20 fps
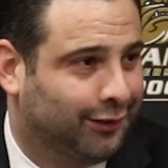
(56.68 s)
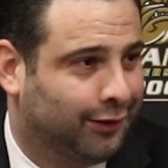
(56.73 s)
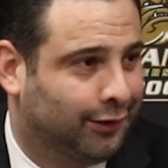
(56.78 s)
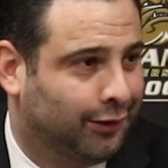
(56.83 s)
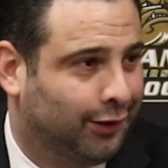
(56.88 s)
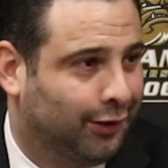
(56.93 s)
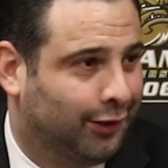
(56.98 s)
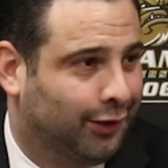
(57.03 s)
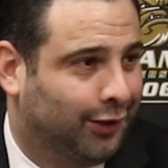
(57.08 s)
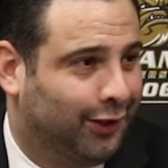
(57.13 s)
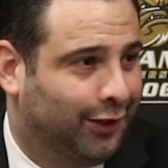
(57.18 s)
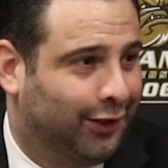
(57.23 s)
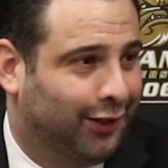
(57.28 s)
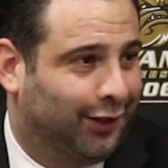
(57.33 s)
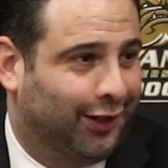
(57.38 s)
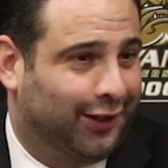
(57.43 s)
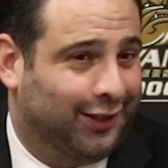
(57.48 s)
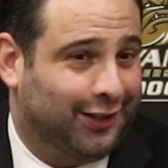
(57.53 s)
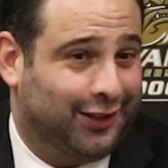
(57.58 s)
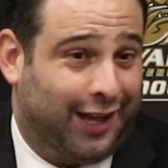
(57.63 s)
he gave today.
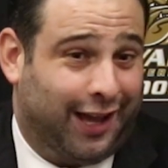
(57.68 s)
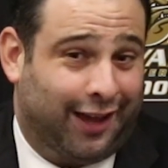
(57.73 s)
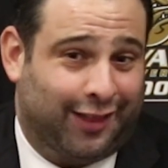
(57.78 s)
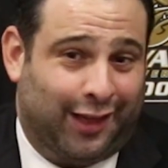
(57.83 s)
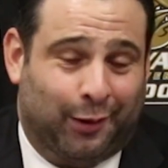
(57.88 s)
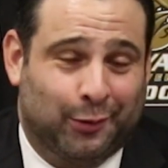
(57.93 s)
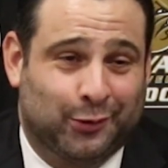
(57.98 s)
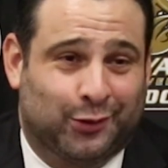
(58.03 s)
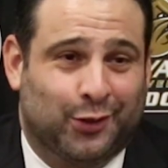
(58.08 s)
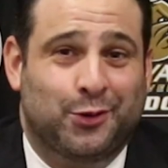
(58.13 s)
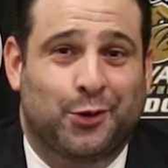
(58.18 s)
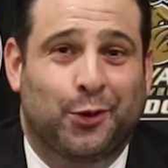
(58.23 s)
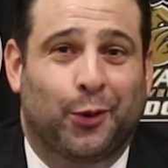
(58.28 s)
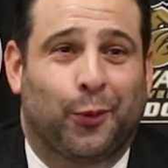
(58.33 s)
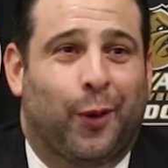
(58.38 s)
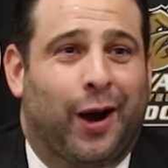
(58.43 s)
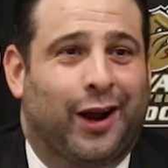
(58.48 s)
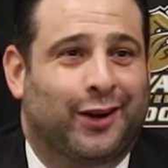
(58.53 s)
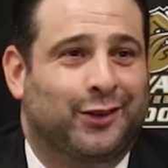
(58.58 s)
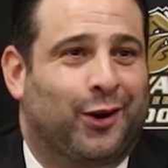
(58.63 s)
Yeah, that was a new
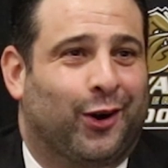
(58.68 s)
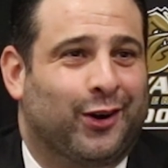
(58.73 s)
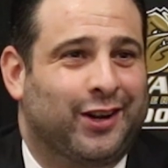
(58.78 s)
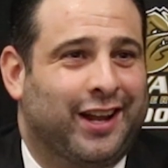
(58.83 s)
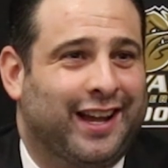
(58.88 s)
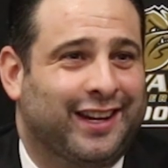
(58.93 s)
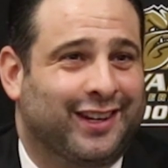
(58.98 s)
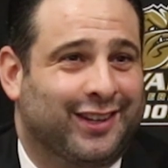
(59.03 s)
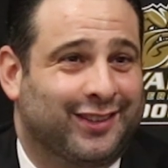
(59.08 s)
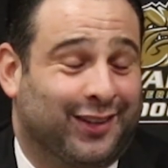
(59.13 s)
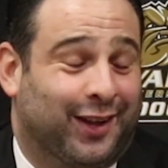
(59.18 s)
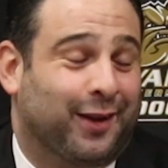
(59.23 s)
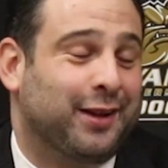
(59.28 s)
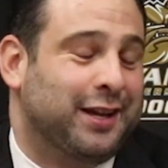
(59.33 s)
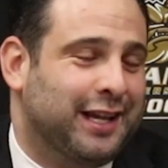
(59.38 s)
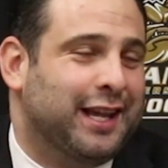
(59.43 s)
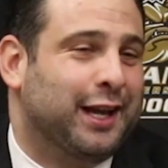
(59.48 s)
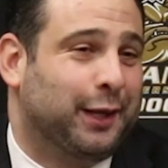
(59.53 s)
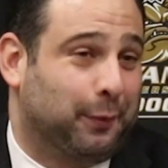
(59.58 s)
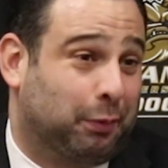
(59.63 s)
Juan Cardenas. Uh,
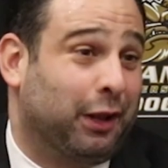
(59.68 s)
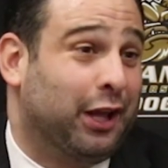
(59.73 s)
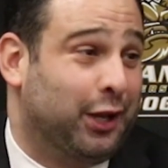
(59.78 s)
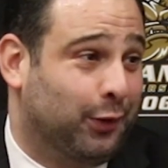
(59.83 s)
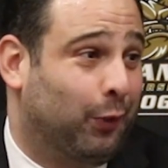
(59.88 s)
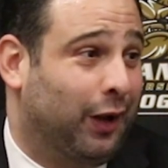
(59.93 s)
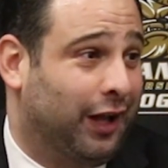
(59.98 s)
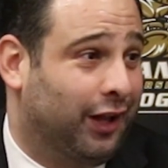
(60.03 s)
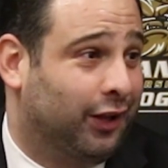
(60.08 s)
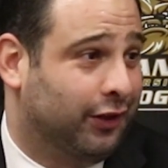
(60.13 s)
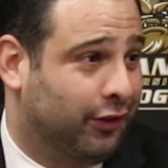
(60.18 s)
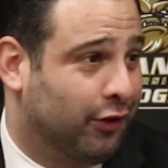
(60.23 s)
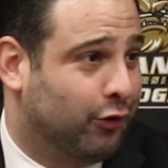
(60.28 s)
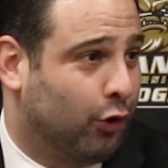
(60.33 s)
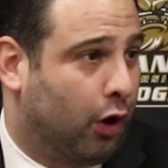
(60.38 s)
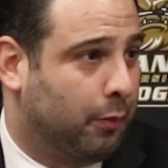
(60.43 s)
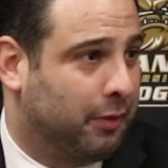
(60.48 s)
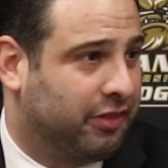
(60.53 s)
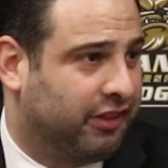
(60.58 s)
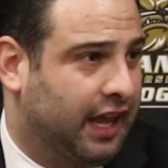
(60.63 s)
he had played well in the
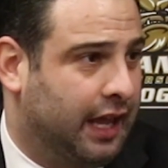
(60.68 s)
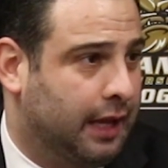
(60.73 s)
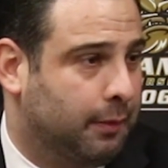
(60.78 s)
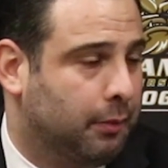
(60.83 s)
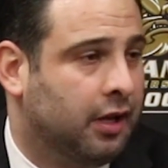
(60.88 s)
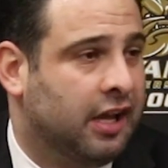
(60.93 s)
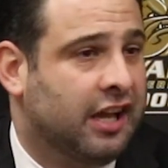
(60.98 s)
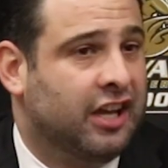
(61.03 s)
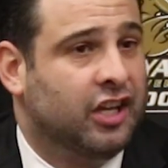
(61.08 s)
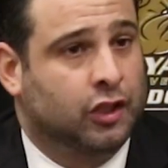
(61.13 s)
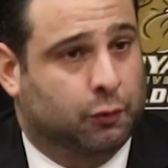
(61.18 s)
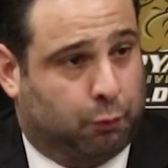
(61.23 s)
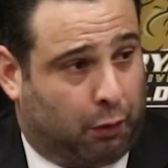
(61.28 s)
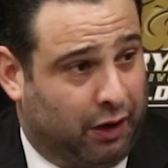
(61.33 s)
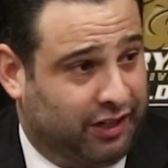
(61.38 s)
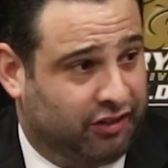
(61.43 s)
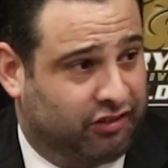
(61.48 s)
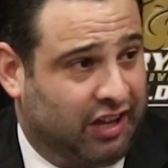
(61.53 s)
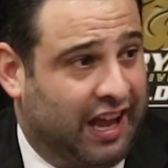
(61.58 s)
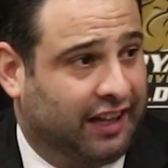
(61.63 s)
Dartmouth game,
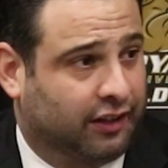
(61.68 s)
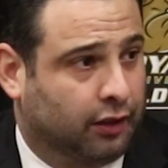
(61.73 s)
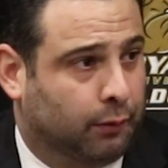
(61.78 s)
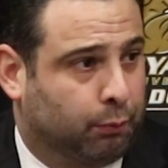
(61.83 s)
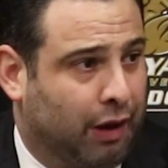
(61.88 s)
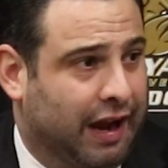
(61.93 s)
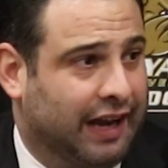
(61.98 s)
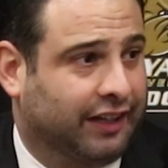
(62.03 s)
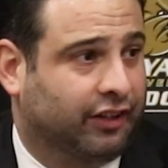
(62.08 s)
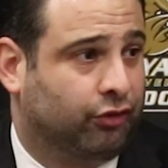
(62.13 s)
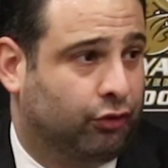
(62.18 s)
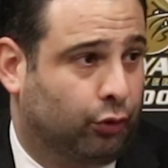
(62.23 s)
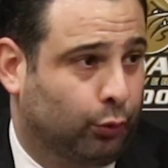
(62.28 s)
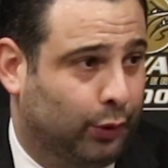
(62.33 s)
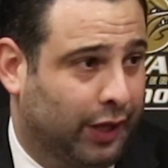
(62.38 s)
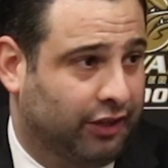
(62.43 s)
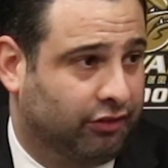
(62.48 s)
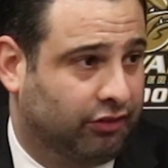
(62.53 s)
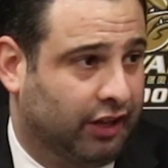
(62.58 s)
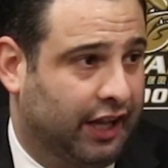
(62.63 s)
sprained his ankle in practice two
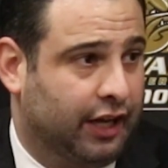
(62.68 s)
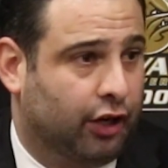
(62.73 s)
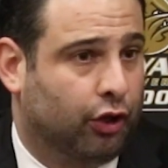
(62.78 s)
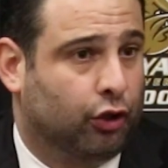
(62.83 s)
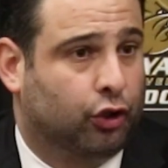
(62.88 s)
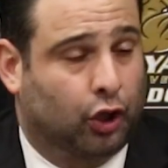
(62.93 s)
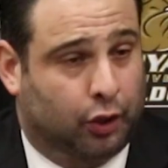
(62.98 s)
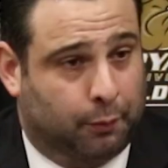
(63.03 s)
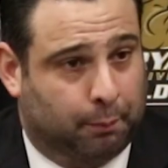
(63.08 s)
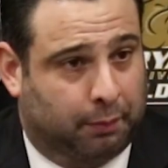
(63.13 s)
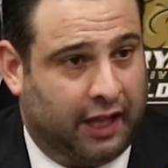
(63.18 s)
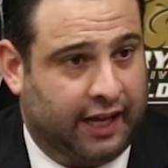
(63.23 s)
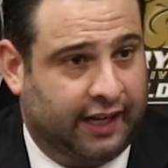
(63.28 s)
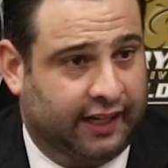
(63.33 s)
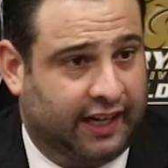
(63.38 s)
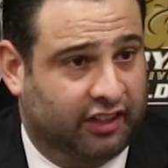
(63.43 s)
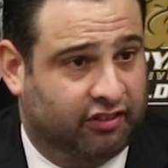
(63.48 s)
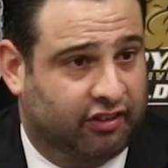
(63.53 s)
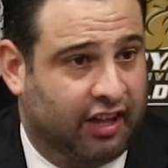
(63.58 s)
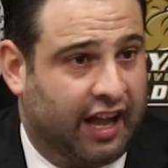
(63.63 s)
days later, couldn't play
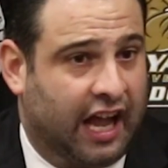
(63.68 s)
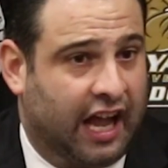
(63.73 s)
against